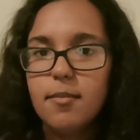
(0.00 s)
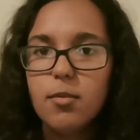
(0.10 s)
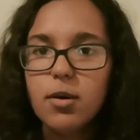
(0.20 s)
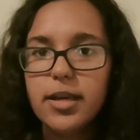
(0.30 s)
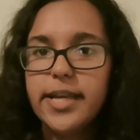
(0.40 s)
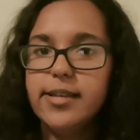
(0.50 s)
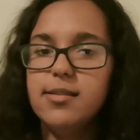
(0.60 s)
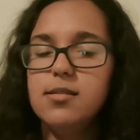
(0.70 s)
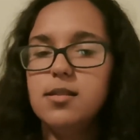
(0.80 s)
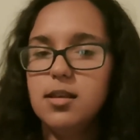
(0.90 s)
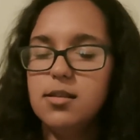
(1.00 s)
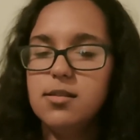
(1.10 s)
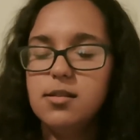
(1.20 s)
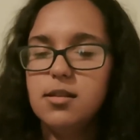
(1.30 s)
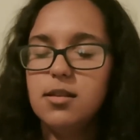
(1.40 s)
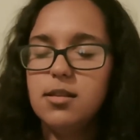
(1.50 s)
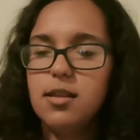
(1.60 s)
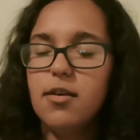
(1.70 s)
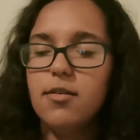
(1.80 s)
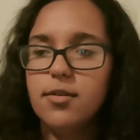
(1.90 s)
What it is
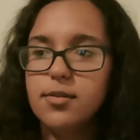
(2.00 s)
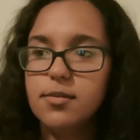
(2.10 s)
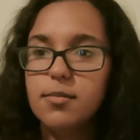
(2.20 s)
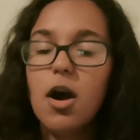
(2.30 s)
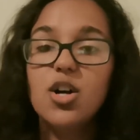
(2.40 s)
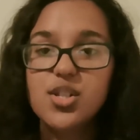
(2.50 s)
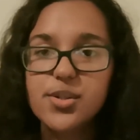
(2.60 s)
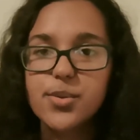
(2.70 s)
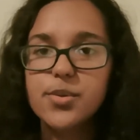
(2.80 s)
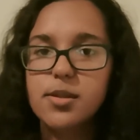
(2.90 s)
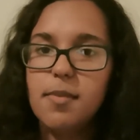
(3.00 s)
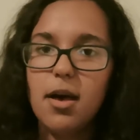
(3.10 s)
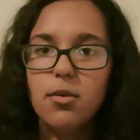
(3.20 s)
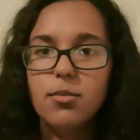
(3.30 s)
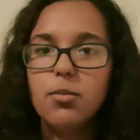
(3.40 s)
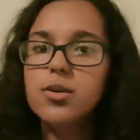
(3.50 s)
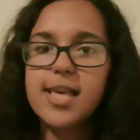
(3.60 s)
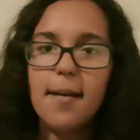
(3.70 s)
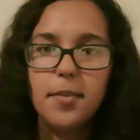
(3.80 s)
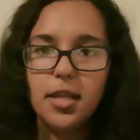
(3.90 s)
there are articles about what's
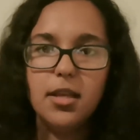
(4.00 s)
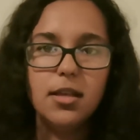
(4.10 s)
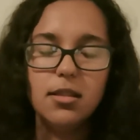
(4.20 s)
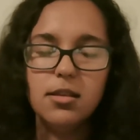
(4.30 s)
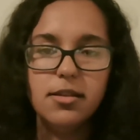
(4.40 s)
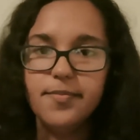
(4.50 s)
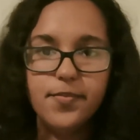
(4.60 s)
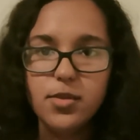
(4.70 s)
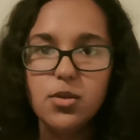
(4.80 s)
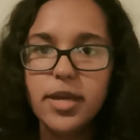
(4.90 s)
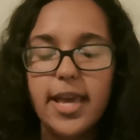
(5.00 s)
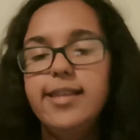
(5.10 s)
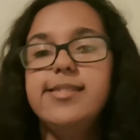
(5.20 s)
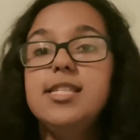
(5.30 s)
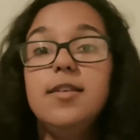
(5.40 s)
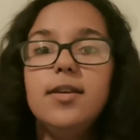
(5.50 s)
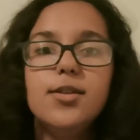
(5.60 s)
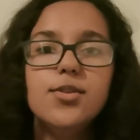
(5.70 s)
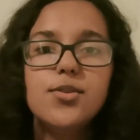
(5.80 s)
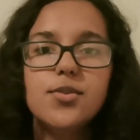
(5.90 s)
happening in the UK's TV
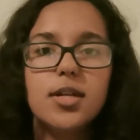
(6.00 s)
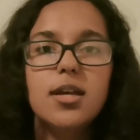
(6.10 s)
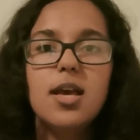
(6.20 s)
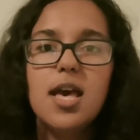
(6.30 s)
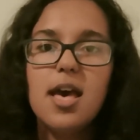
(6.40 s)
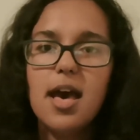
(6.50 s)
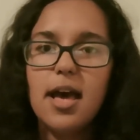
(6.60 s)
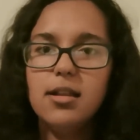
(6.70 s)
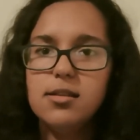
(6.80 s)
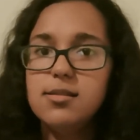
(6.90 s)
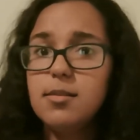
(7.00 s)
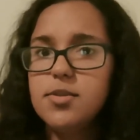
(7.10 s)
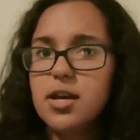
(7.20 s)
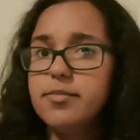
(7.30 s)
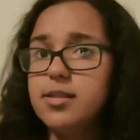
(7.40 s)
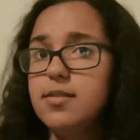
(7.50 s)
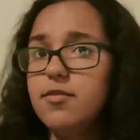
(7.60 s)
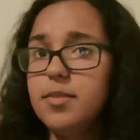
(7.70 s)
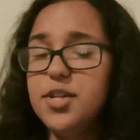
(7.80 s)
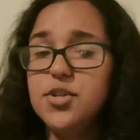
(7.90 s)
industry, and sometimes this
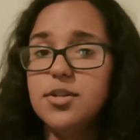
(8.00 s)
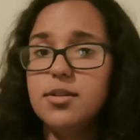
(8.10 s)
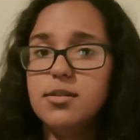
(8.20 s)
information